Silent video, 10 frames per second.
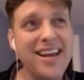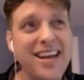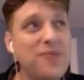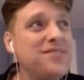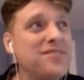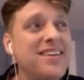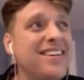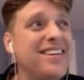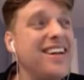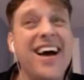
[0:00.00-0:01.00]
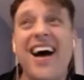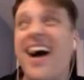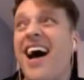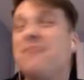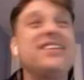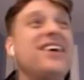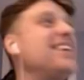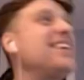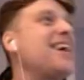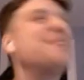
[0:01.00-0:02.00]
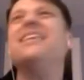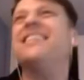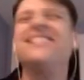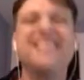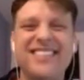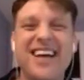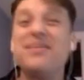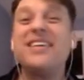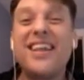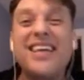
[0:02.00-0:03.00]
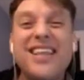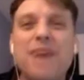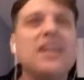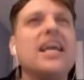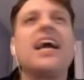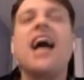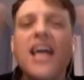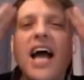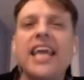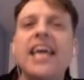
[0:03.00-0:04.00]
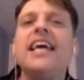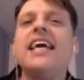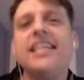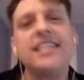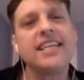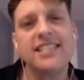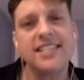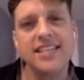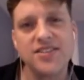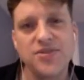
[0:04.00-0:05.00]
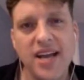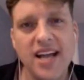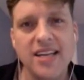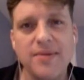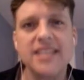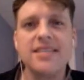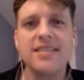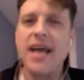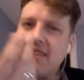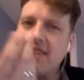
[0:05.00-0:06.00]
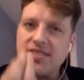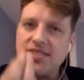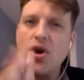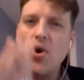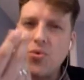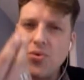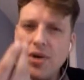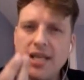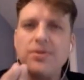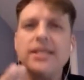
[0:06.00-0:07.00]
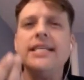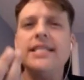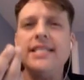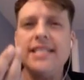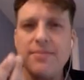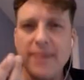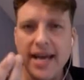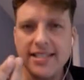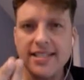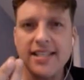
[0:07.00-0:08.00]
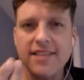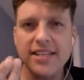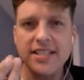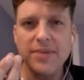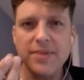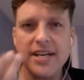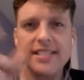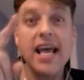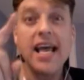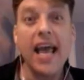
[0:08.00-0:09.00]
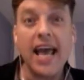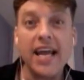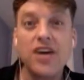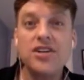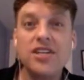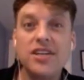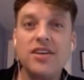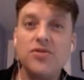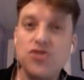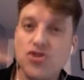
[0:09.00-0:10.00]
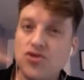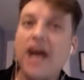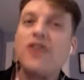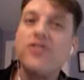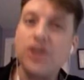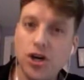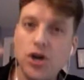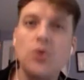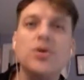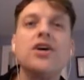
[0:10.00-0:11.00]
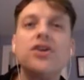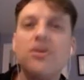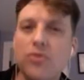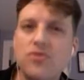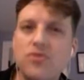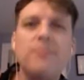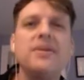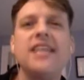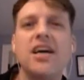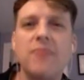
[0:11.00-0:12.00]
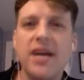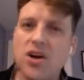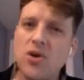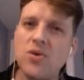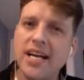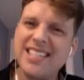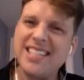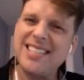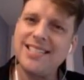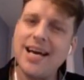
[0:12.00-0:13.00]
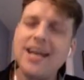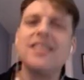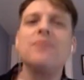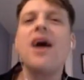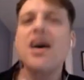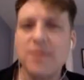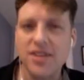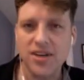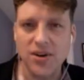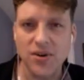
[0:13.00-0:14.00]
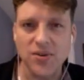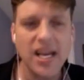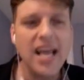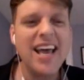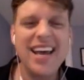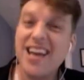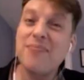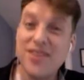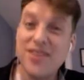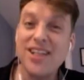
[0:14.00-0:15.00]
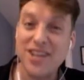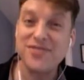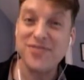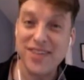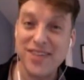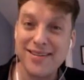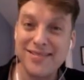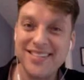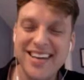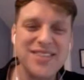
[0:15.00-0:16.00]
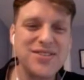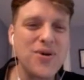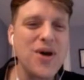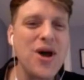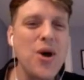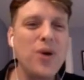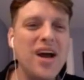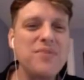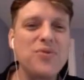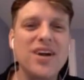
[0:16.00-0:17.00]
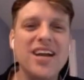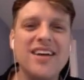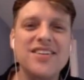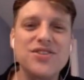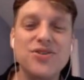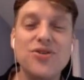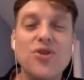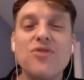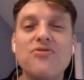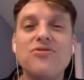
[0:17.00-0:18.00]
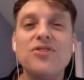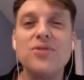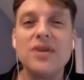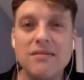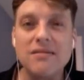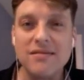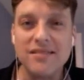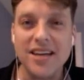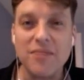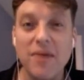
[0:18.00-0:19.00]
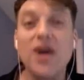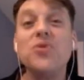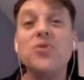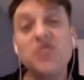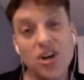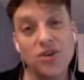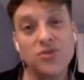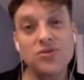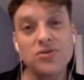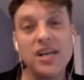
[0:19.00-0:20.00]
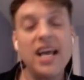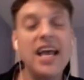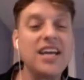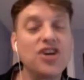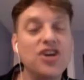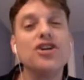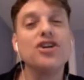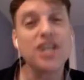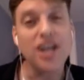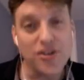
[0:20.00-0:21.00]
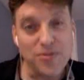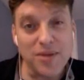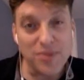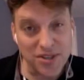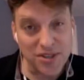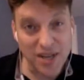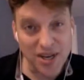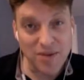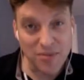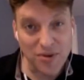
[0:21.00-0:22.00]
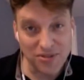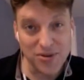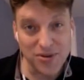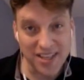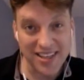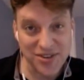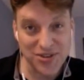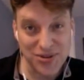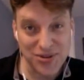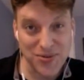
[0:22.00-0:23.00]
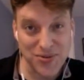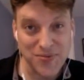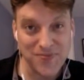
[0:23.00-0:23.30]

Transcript: I would have said, I'm the Dalai Lama. I'm the Dalai Lama. Like, I, I can't get into consensus reality because I'm having this really, really deep essence level experience, and I couldn't straddle the cone. I couldn't move up and down my cone. I got stuck in the bottom of the cone and I got pathologized for that. Okay, so what I've been working on is to grow more fluid in my own cone and encouraging other people to become more fluid in theirs too.